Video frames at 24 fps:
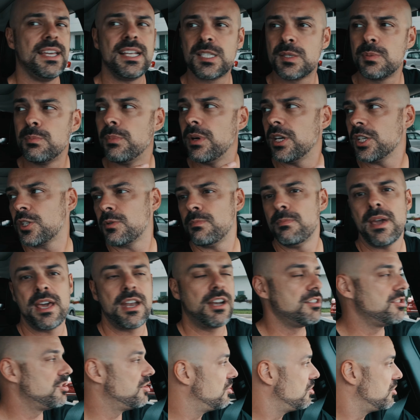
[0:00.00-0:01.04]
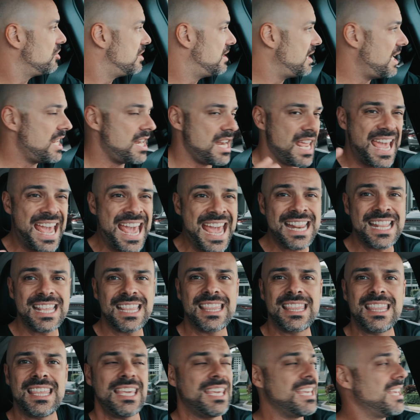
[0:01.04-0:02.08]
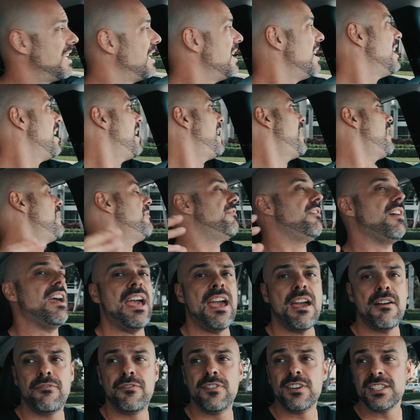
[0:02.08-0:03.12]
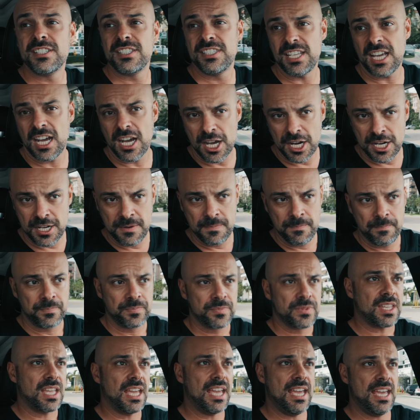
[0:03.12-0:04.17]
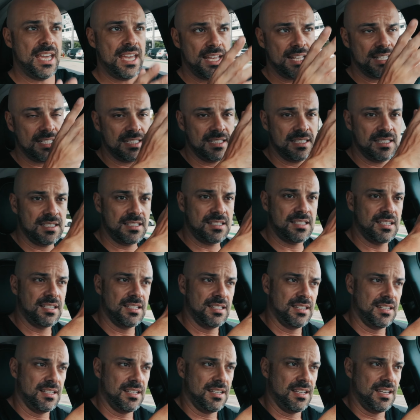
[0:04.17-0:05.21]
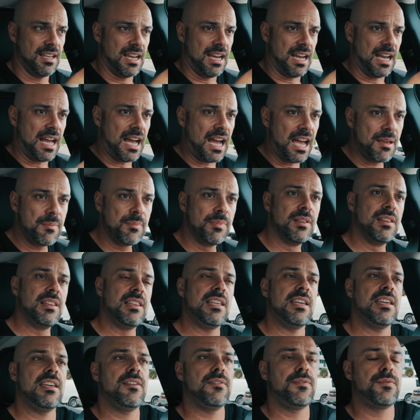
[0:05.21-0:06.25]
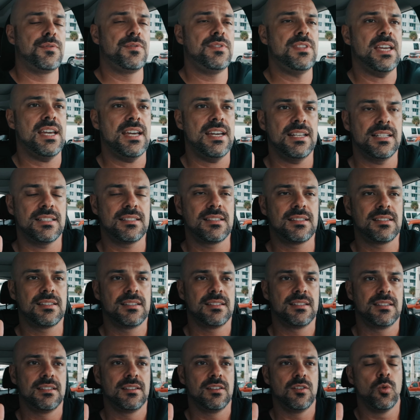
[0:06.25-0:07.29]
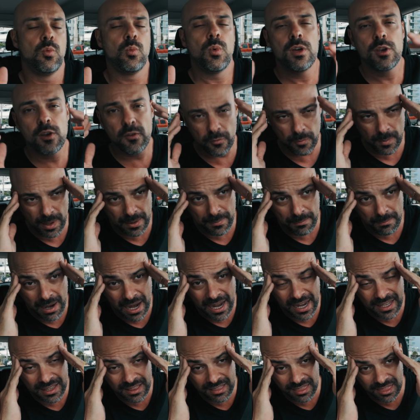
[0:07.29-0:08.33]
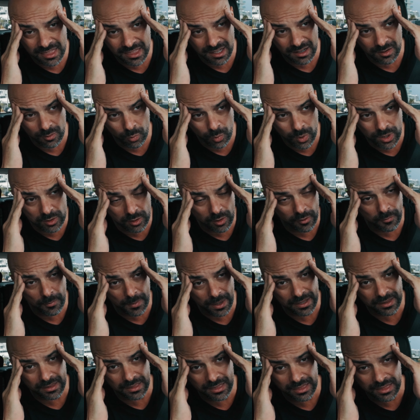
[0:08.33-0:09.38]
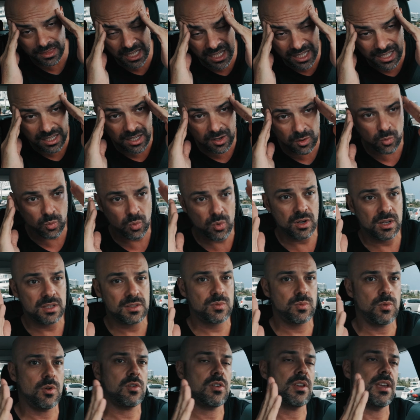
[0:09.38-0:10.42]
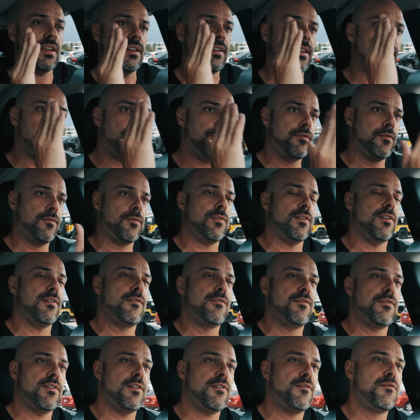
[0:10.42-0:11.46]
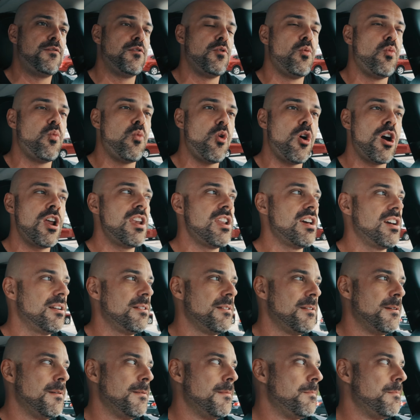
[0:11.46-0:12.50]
it's much better than anything I've ever done. And I believe that one of my mind, one of my thinking was, okay, if, if, if you wanna,